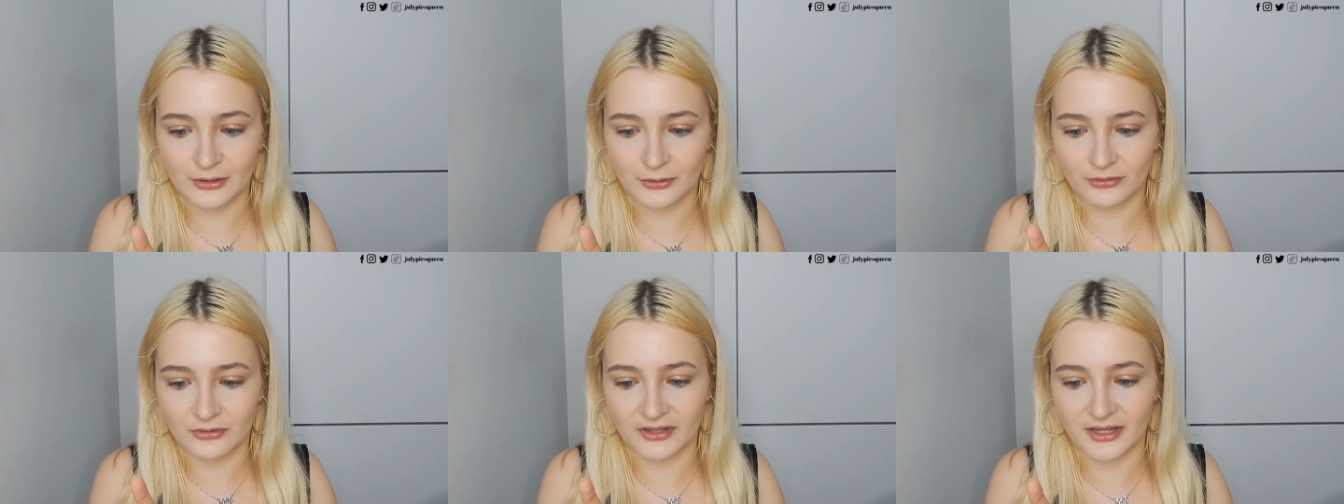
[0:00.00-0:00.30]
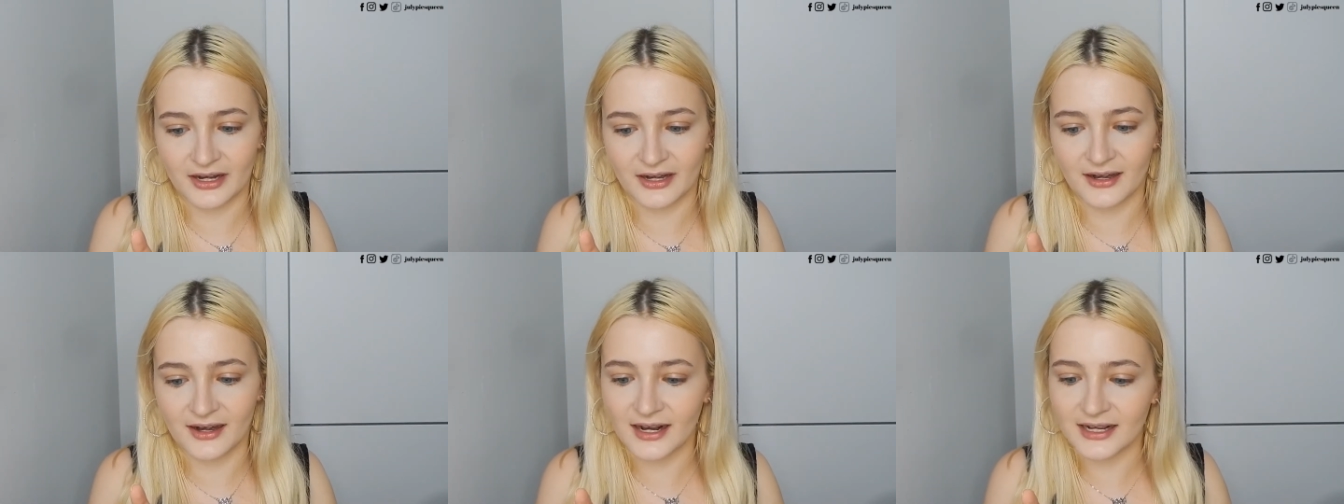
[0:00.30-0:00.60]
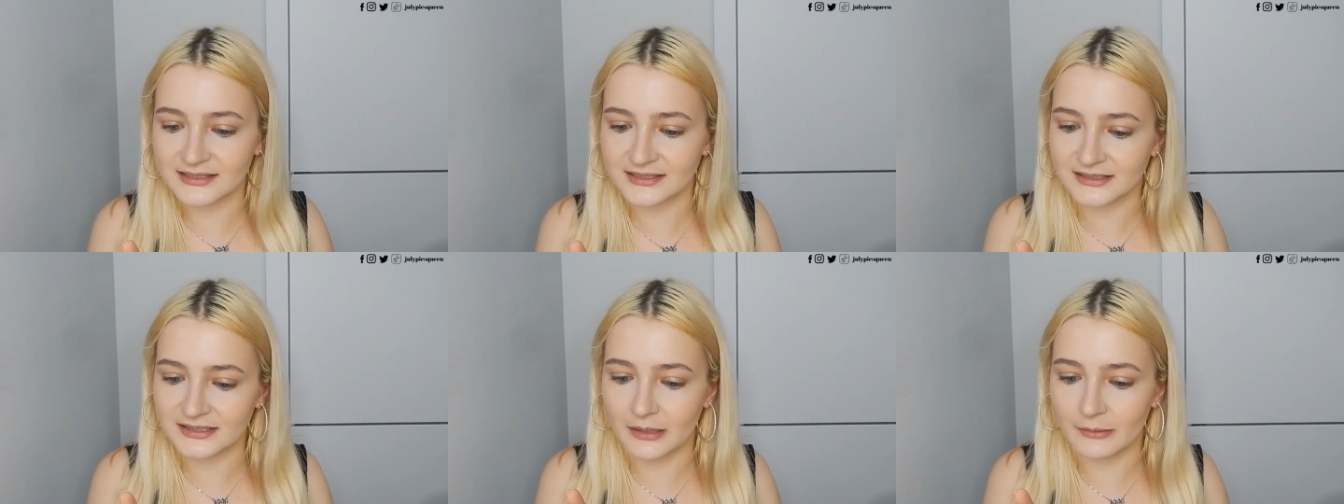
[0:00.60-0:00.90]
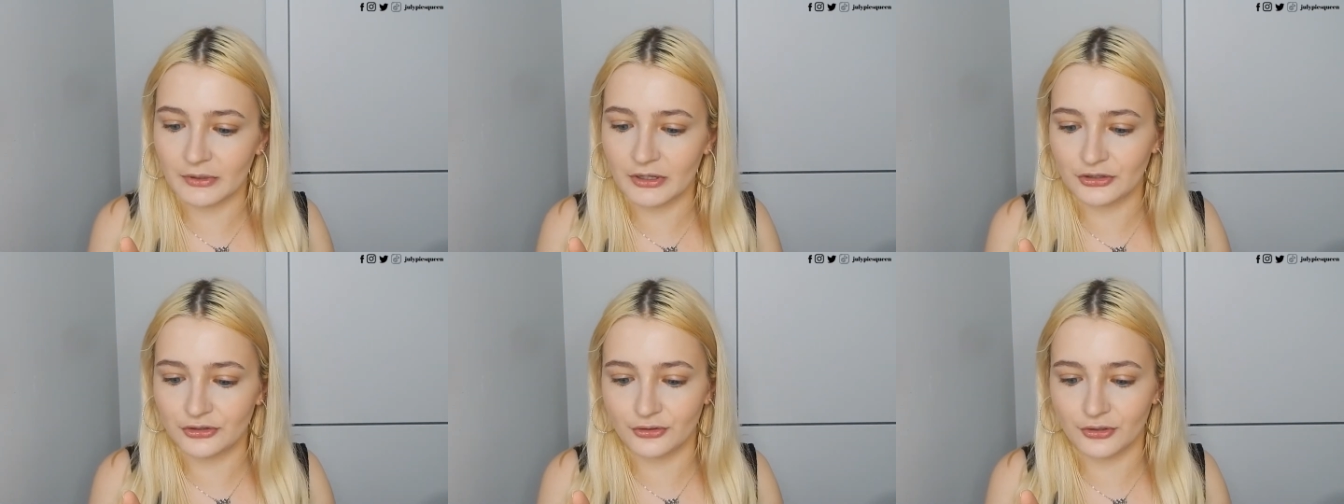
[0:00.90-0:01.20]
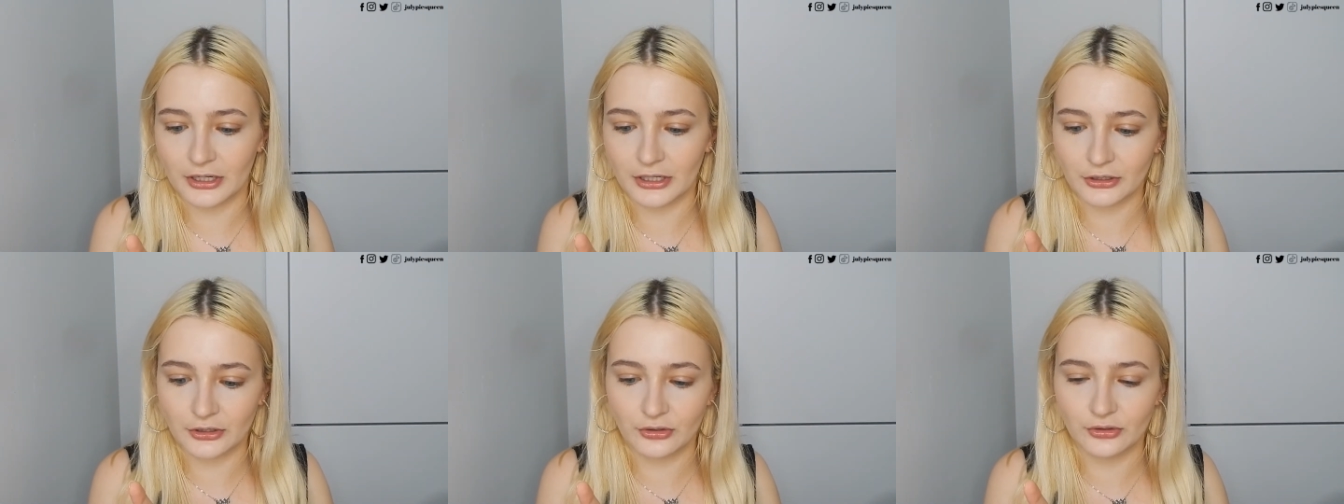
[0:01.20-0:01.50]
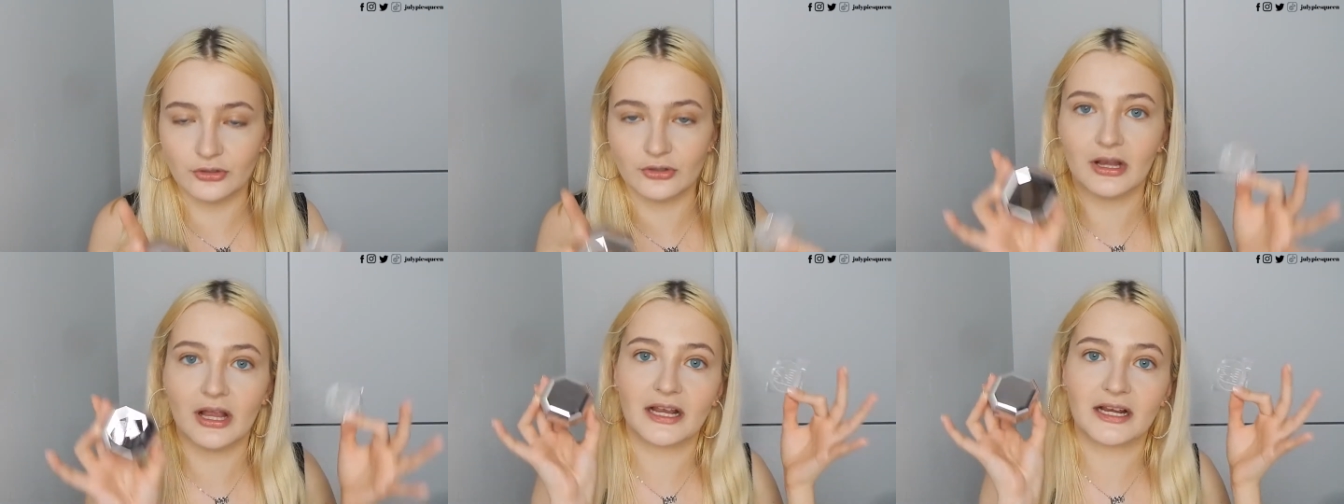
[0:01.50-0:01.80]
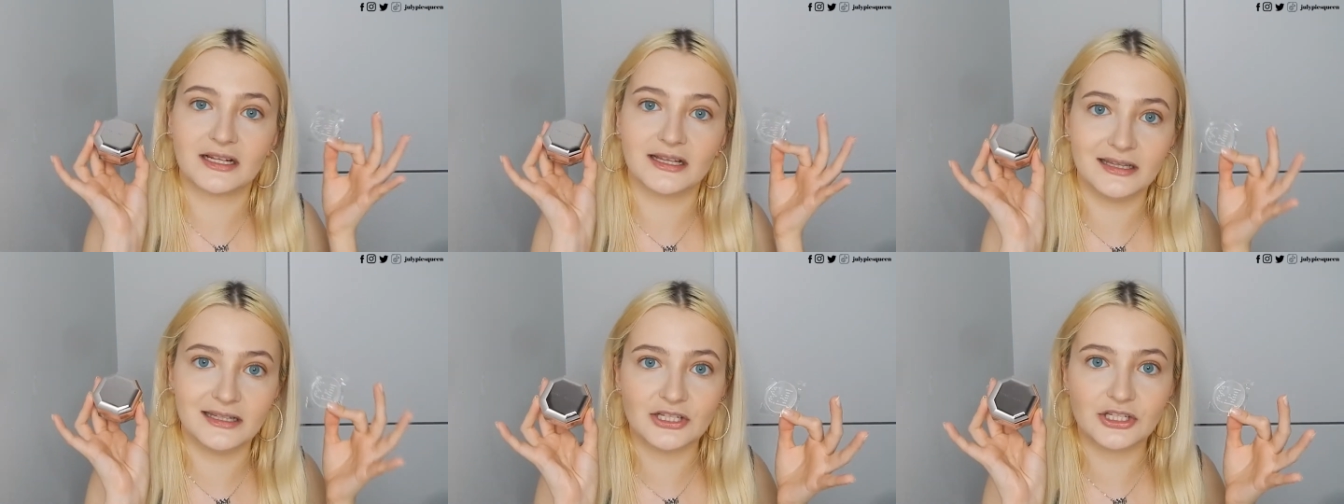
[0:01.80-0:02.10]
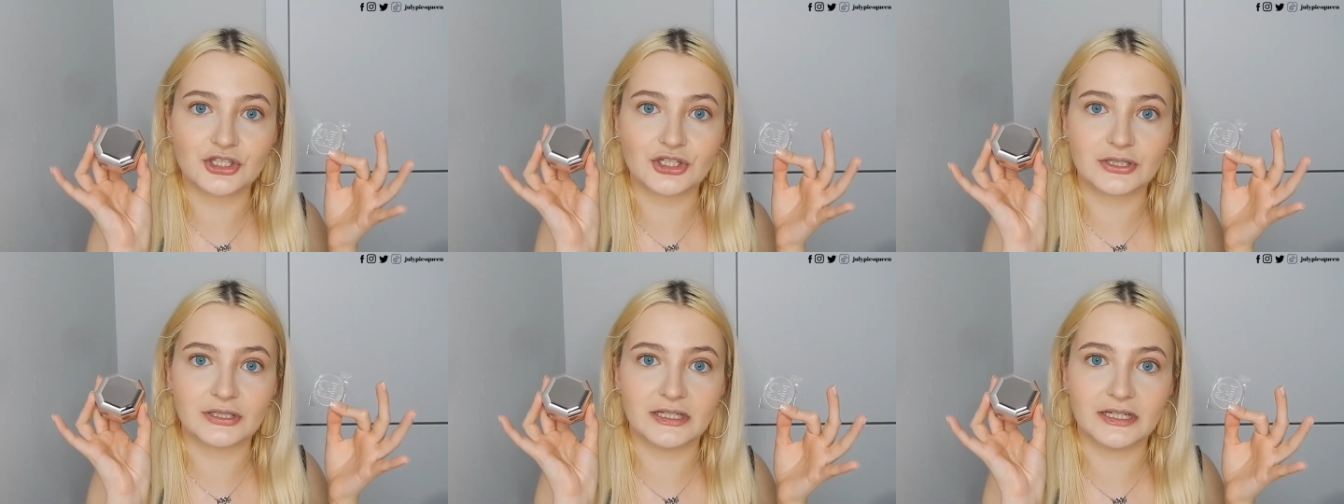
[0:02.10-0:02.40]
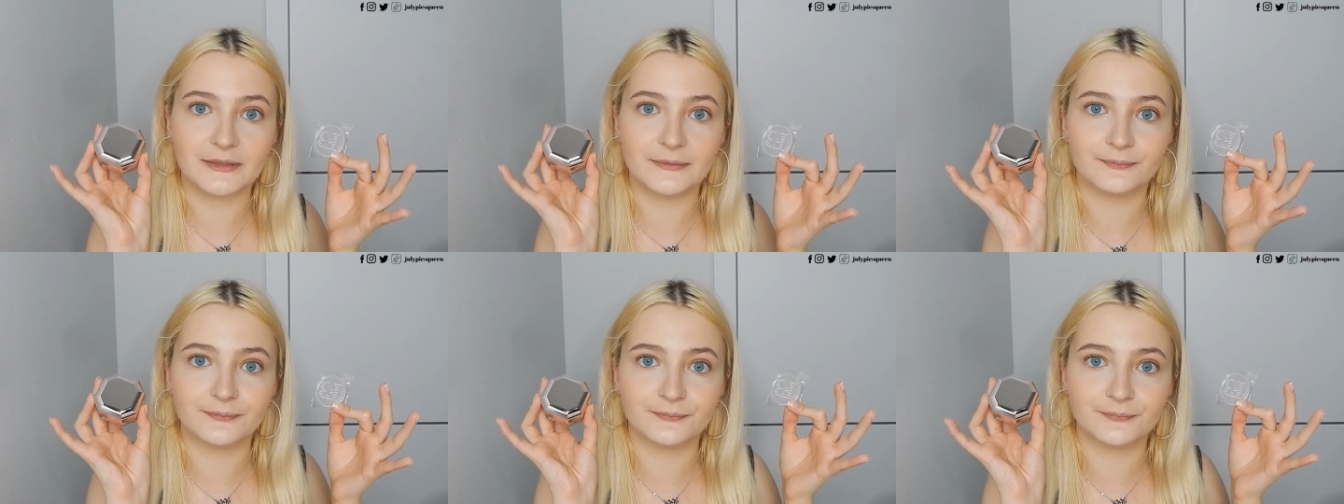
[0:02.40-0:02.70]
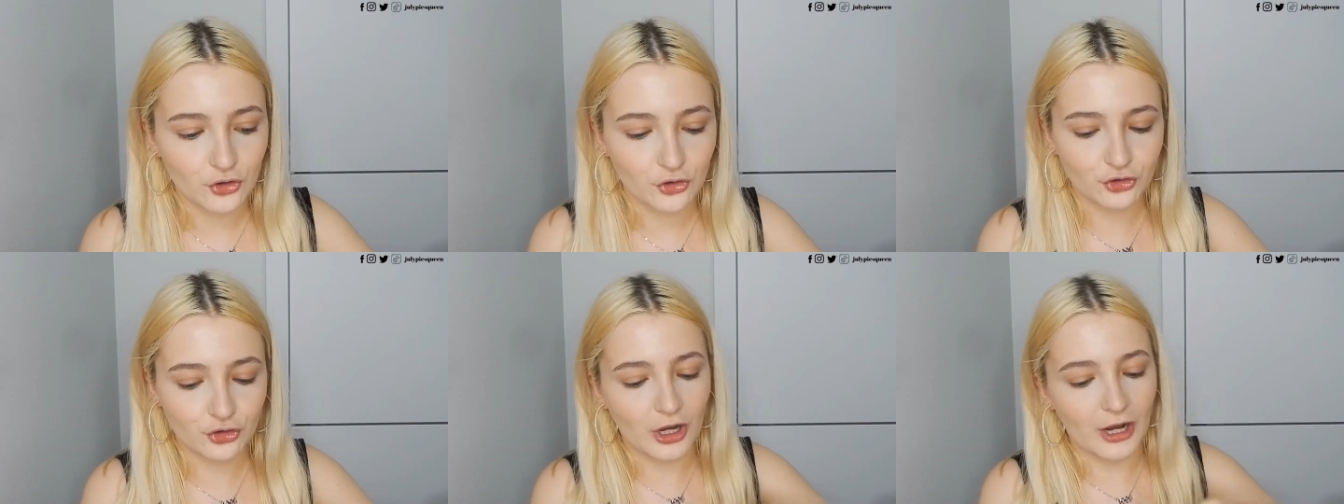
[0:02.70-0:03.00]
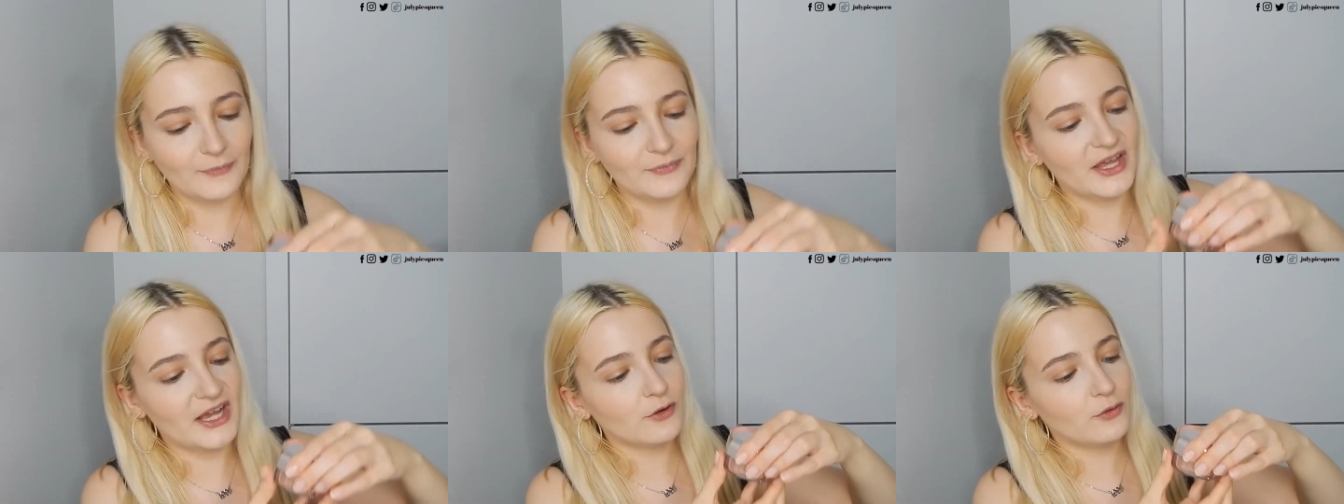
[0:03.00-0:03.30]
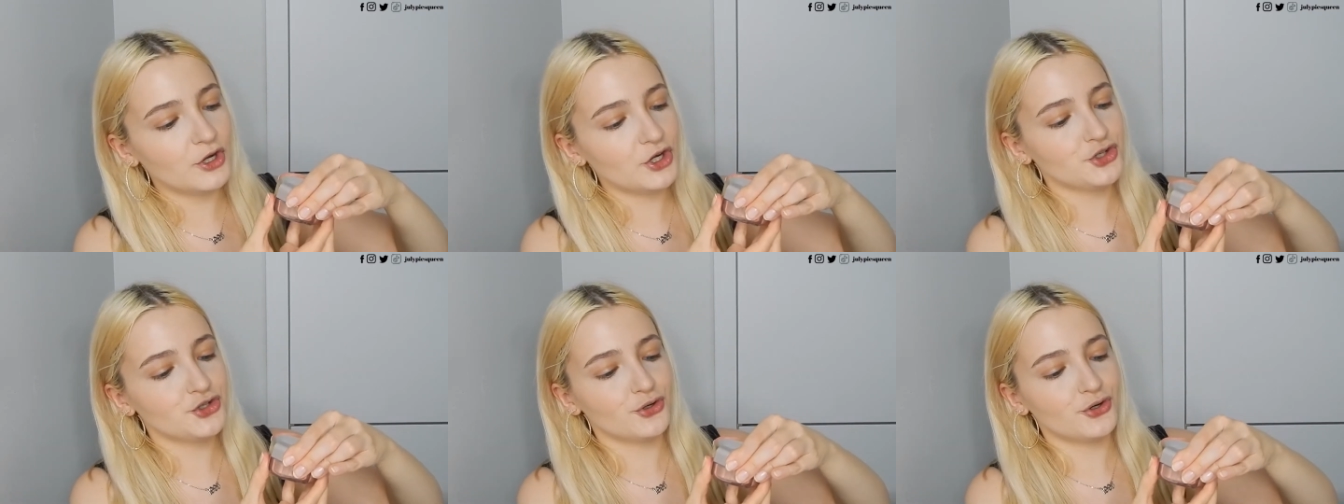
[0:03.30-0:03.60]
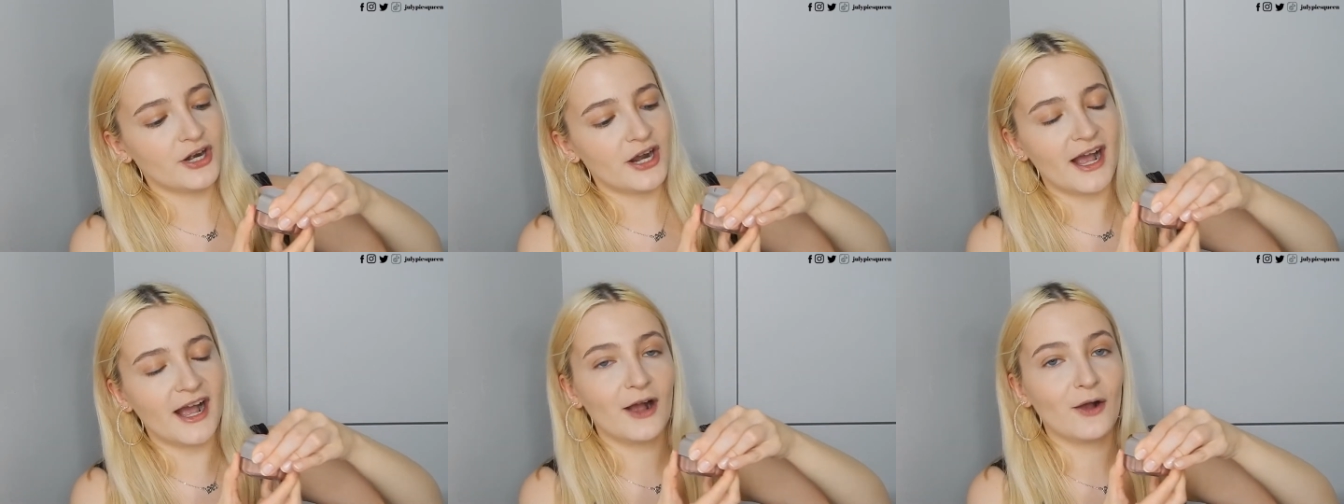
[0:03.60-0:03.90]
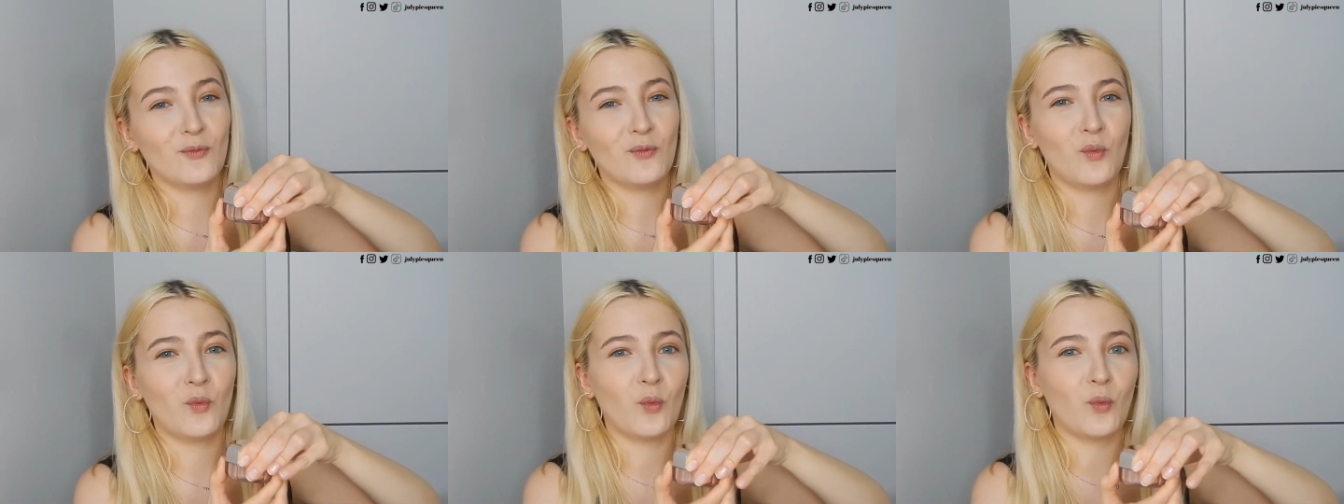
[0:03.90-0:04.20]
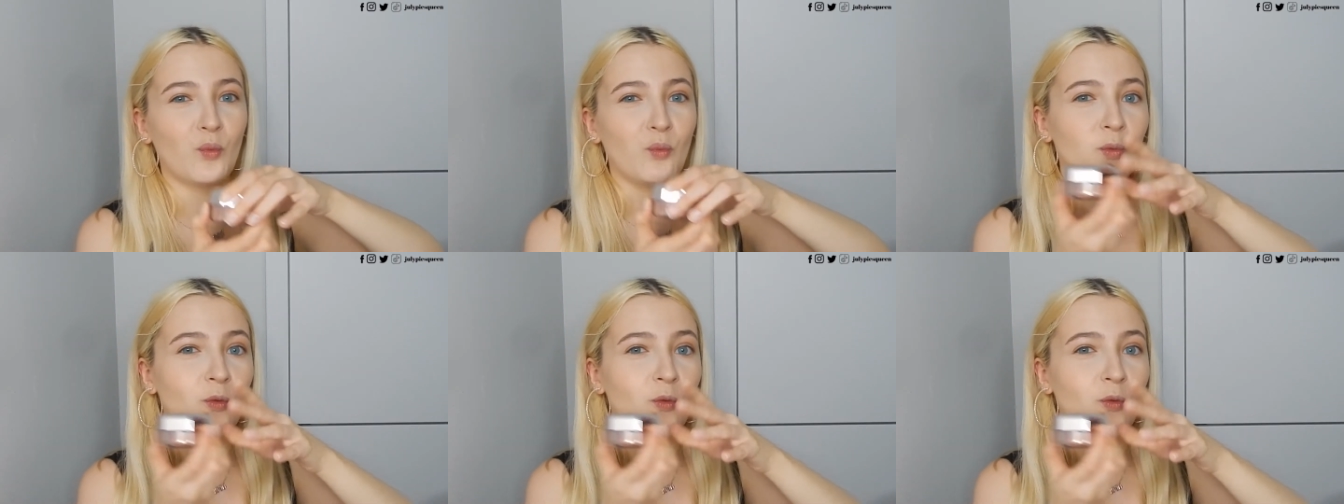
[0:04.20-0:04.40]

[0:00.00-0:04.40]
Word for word: i was like god damn it you are good like literally so i'm not quite sure how